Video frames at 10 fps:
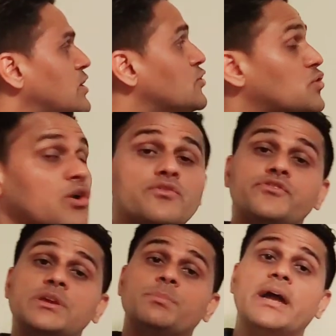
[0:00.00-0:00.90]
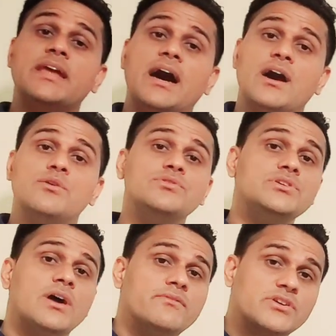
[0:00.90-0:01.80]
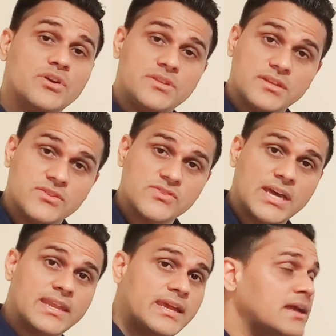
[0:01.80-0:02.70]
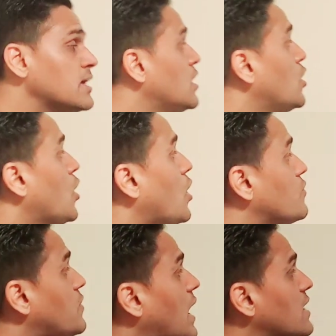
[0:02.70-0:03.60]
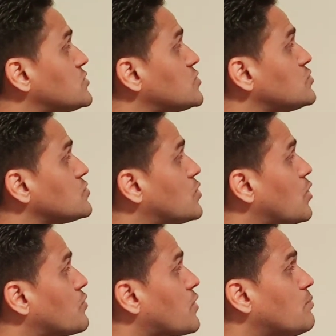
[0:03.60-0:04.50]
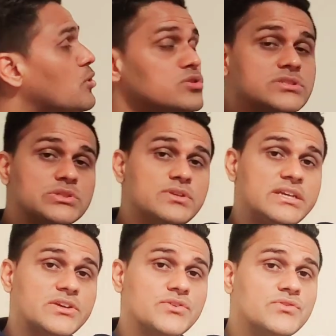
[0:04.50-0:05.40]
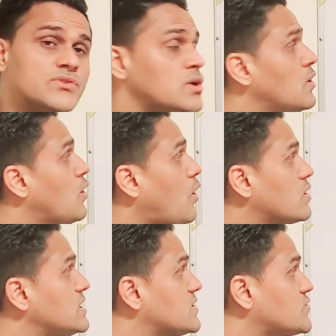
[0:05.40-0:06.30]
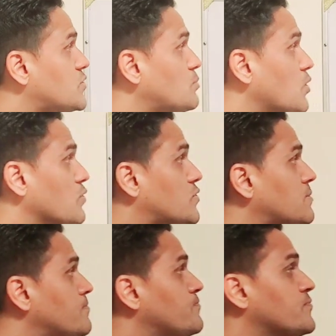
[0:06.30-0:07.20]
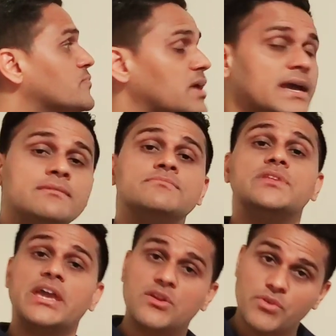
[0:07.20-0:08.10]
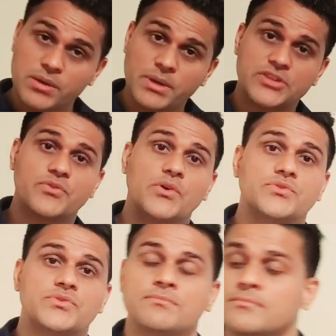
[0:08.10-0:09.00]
so hopefully by now you have a good understanding of how to go from moles to liters or liters to moles. Okay, thank you very much, folks.